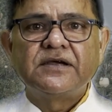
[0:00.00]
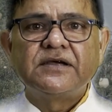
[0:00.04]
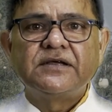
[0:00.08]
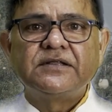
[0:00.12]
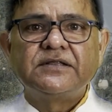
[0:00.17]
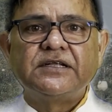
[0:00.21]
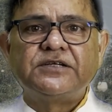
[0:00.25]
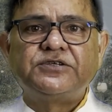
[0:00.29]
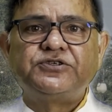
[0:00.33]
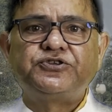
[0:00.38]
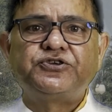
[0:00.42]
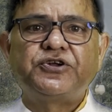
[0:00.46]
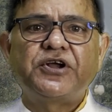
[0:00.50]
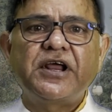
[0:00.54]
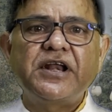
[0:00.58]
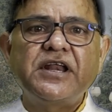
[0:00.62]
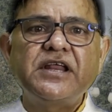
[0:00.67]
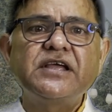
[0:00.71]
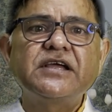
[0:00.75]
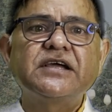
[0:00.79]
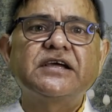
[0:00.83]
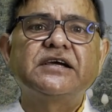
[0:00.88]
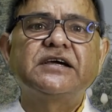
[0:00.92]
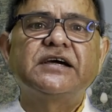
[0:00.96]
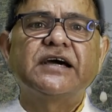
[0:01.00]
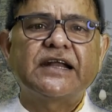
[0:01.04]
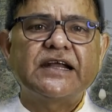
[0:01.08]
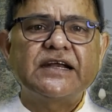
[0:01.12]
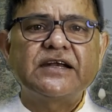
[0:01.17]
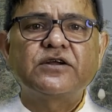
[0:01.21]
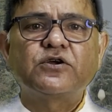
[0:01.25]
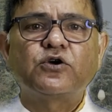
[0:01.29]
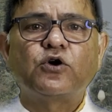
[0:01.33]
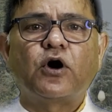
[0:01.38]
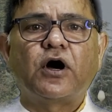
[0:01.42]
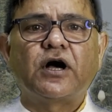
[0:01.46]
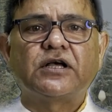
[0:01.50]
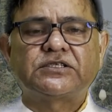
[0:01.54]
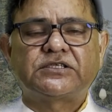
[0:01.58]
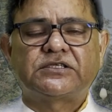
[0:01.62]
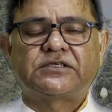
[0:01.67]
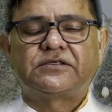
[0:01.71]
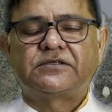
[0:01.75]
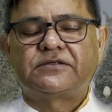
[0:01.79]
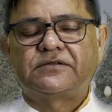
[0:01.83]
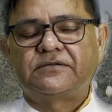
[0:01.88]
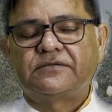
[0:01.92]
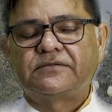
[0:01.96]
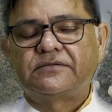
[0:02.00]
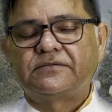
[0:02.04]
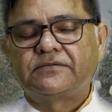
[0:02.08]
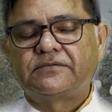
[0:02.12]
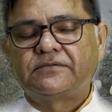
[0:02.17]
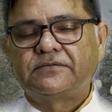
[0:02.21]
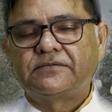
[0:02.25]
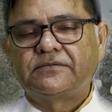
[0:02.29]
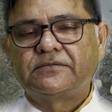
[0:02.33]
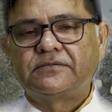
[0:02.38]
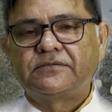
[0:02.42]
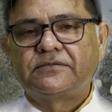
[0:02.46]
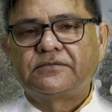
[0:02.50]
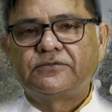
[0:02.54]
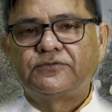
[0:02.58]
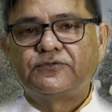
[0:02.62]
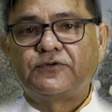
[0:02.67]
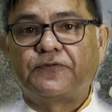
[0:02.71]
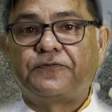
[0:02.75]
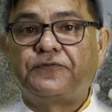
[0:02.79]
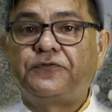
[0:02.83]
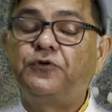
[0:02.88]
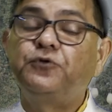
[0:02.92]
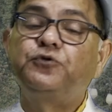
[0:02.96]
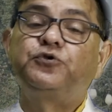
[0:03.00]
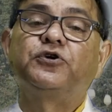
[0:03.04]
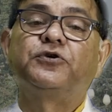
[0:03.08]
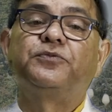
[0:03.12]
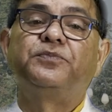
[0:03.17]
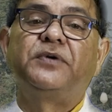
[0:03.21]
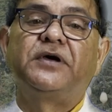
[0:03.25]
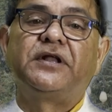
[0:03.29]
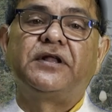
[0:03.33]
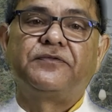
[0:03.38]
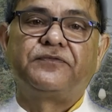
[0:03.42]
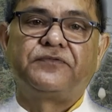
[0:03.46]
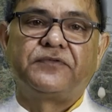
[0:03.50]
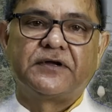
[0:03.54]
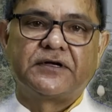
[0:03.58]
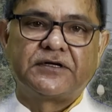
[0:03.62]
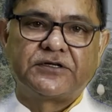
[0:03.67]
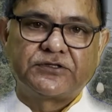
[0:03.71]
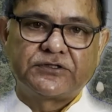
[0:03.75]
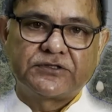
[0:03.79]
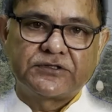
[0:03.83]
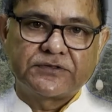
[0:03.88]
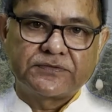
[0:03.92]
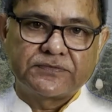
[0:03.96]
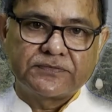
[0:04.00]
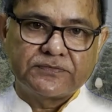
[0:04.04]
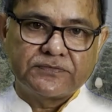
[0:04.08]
the trading current cost for future benefits.